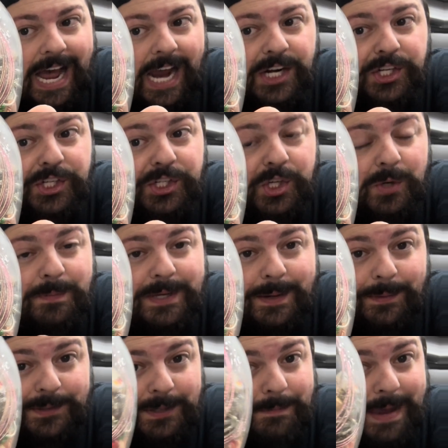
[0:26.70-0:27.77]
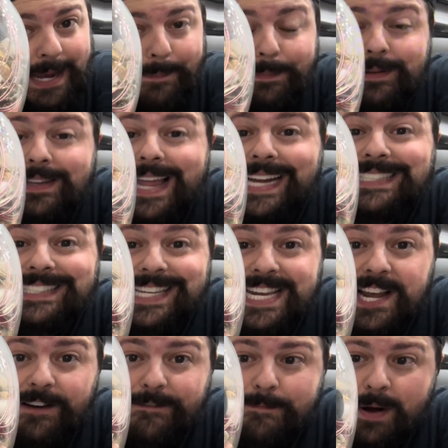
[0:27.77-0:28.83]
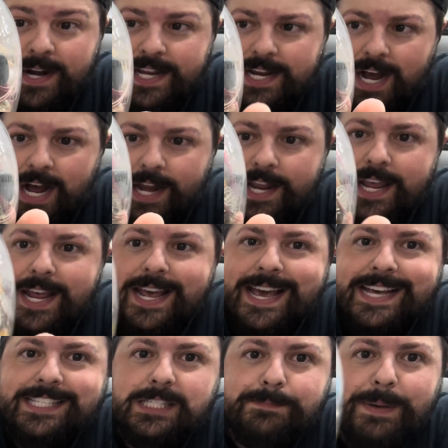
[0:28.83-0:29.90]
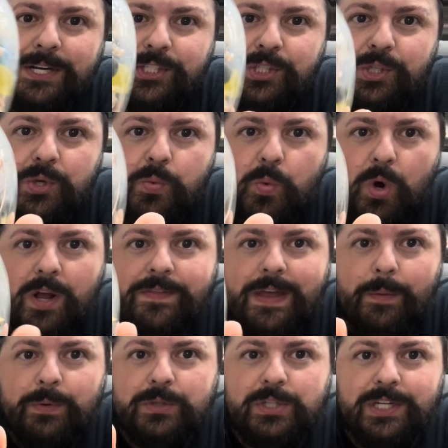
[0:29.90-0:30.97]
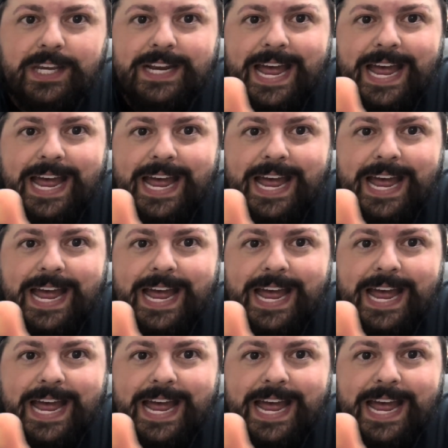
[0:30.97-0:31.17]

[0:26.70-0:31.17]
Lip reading: I should be able to make plenty of money on, especially one that we're looking